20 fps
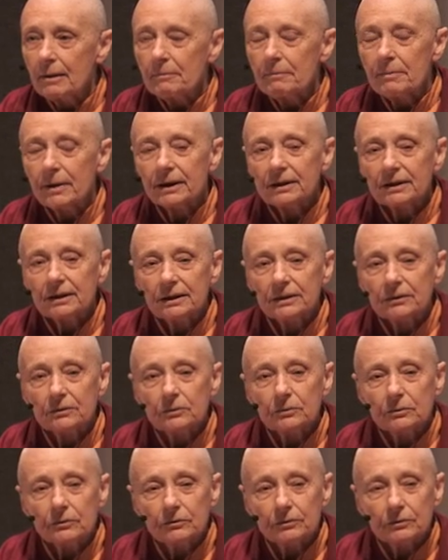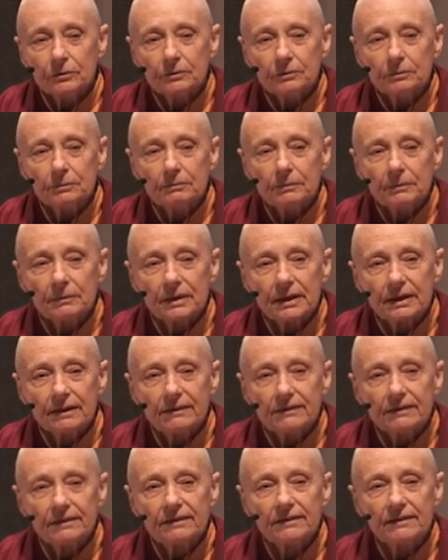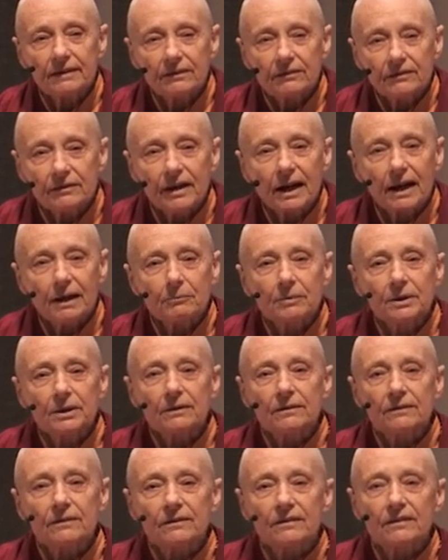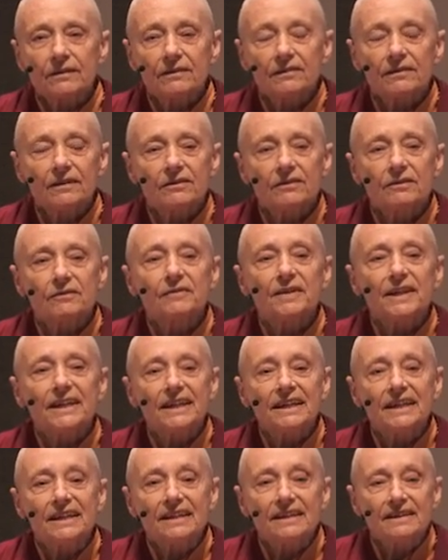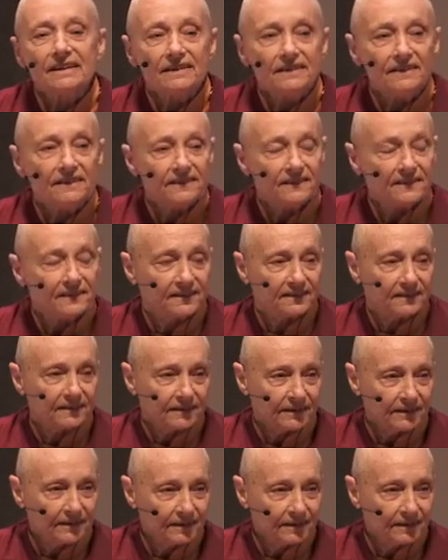but it also is a sense of happiness in the sense of ease.